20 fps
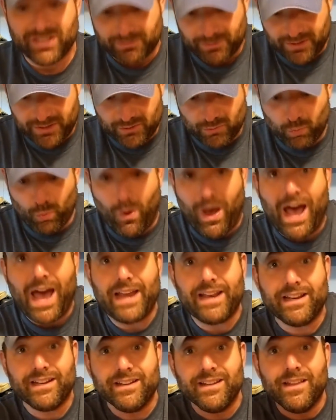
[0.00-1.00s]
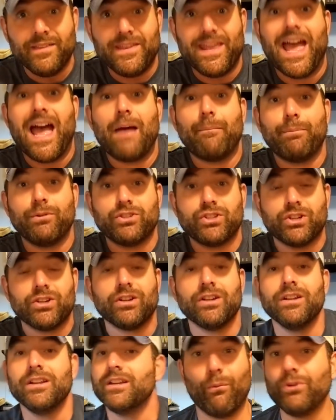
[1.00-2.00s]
so he just widened the aperture.